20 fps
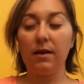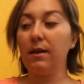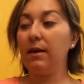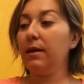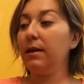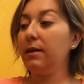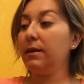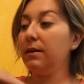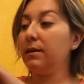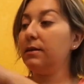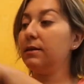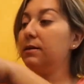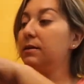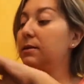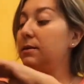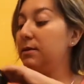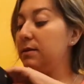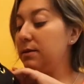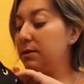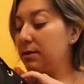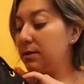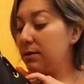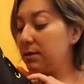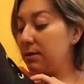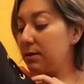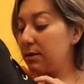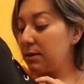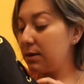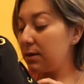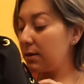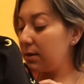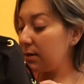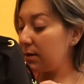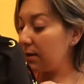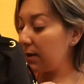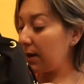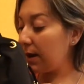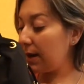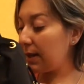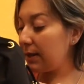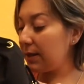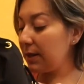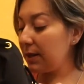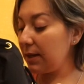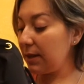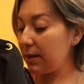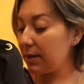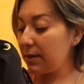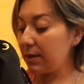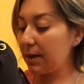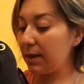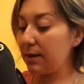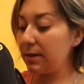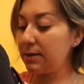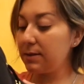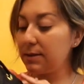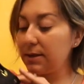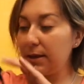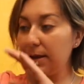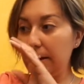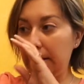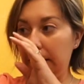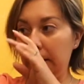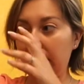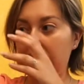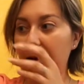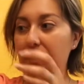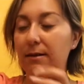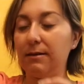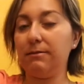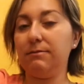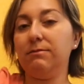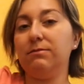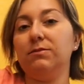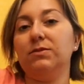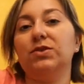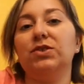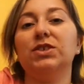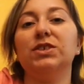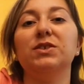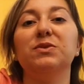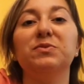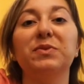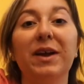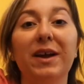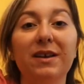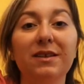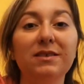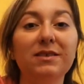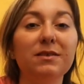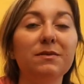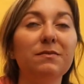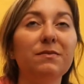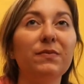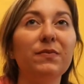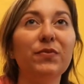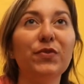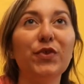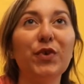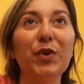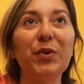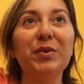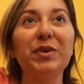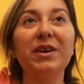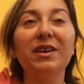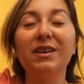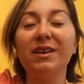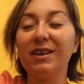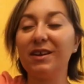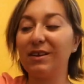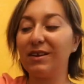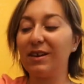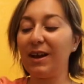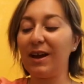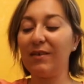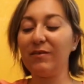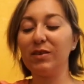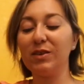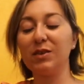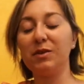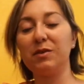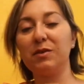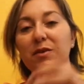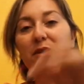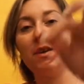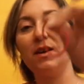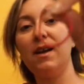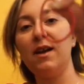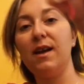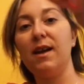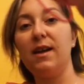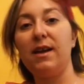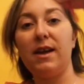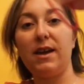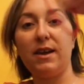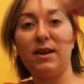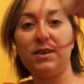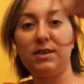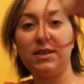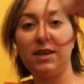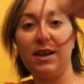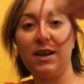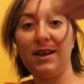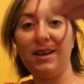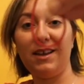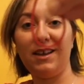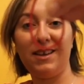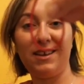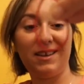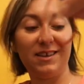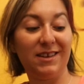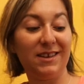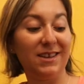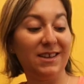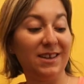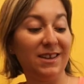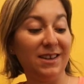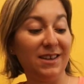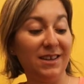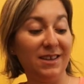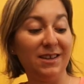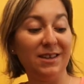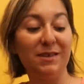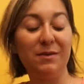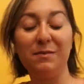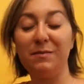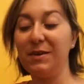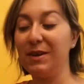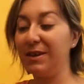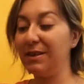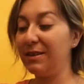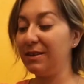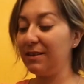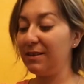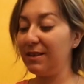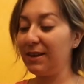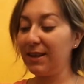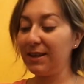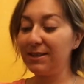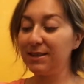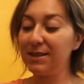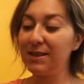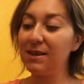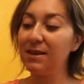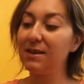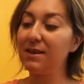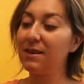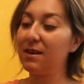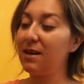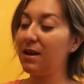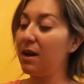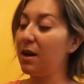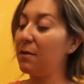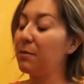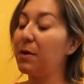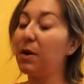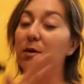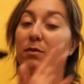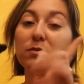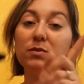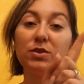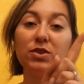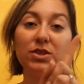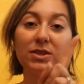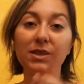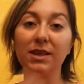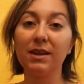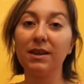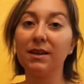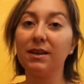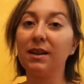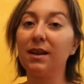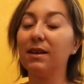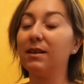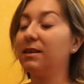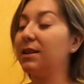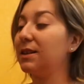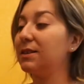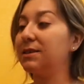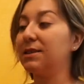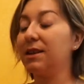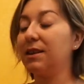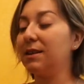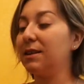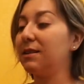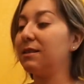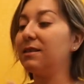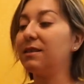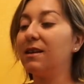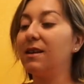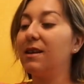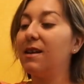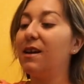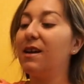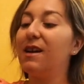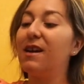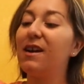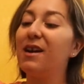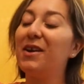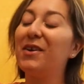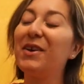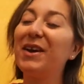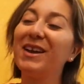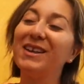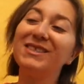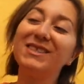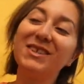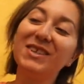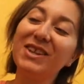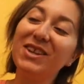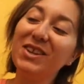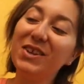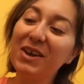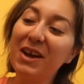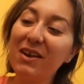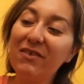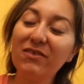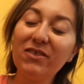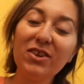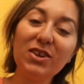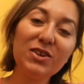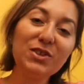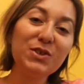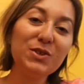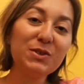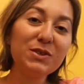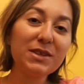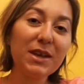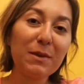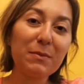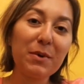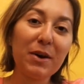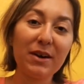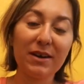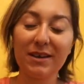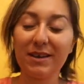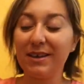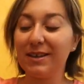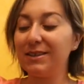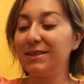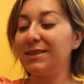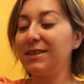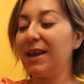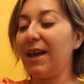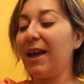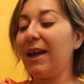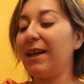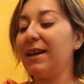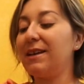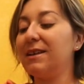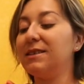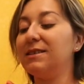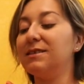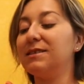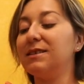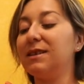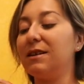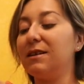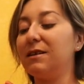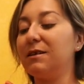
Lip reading: And I think that is it. Just random thrown in here. I have a little hair tie. But that's it. Oh, just kidding. That's not it. Okay, so then you have your two side pockets. And